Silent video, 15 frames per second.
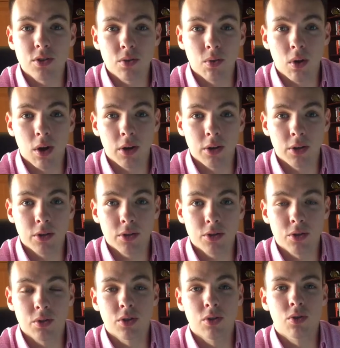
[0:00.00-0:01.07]
you longer
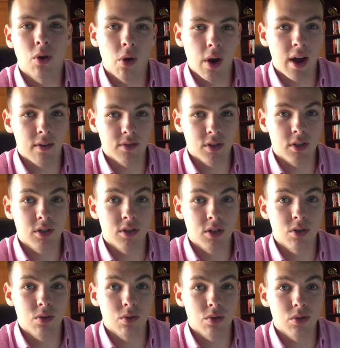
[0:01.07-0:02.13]
so that you don't have to
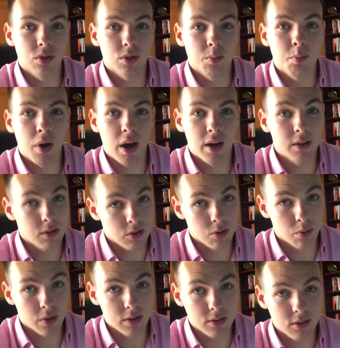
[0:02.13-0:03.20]
continuously buy new
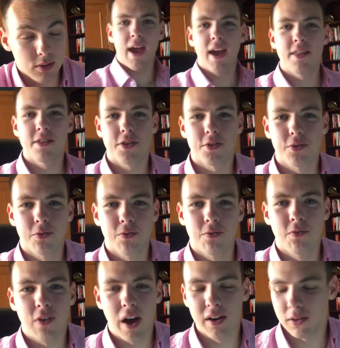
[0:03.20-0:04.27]
ones. And the third and
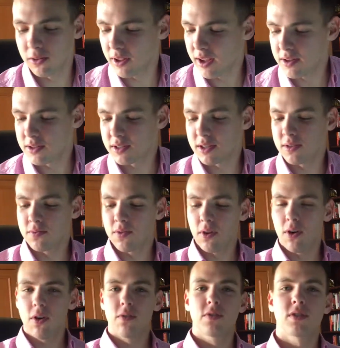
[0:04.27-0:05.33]
final lens
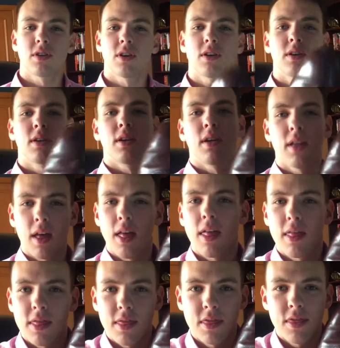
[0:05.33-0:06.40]
involves
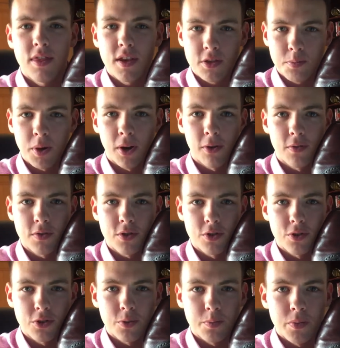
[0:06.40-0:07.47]
this pair of
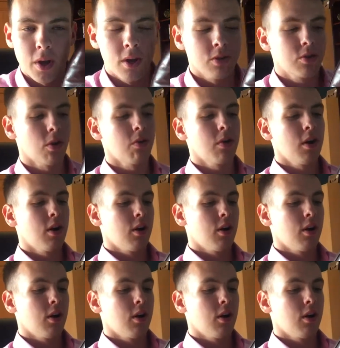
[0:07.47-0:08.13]
shoes. So